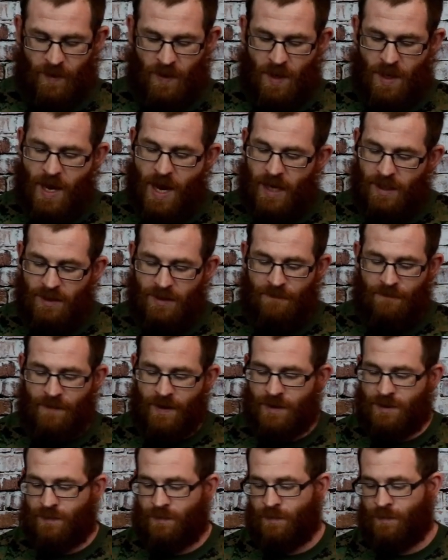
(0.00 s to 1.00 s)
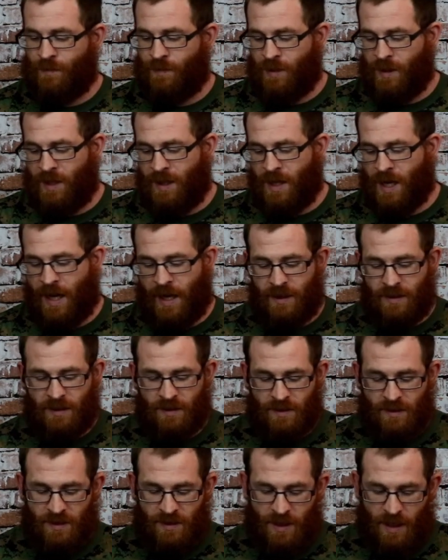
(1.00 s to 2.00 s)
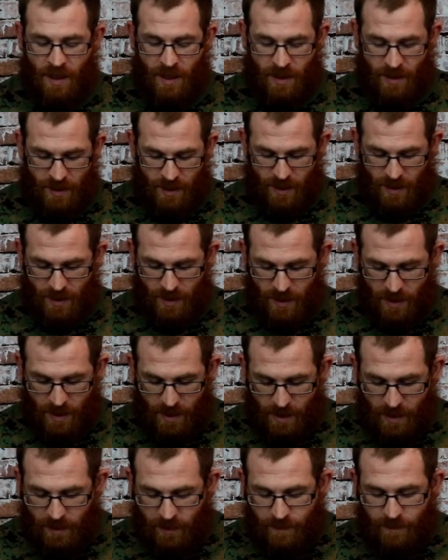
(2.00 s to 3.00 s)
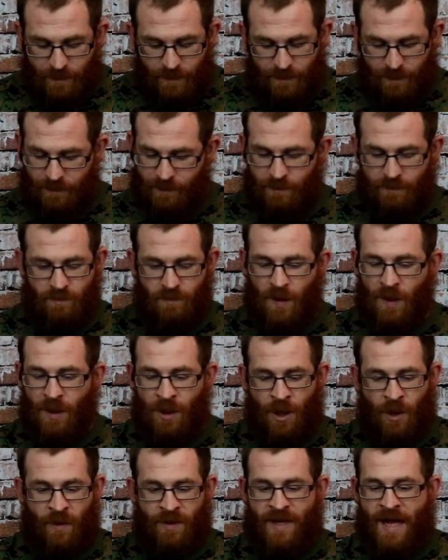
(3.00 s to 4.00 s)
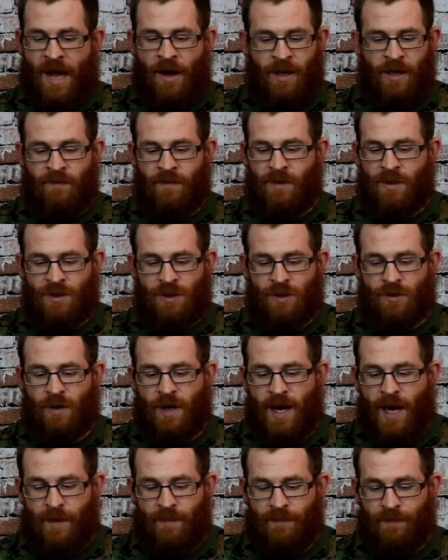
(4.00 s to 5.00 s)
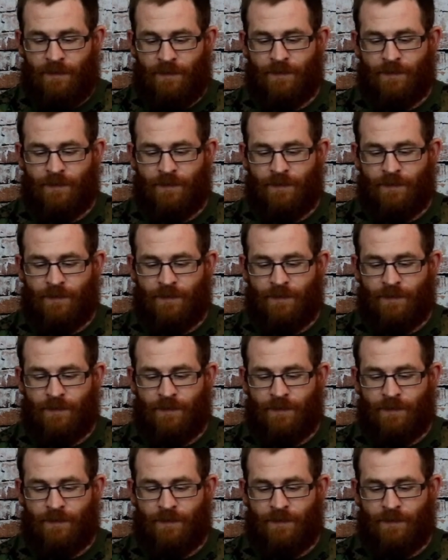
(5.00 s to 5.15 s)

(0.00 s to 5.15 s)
Well, it actually fits really nice and snug, without even the strap.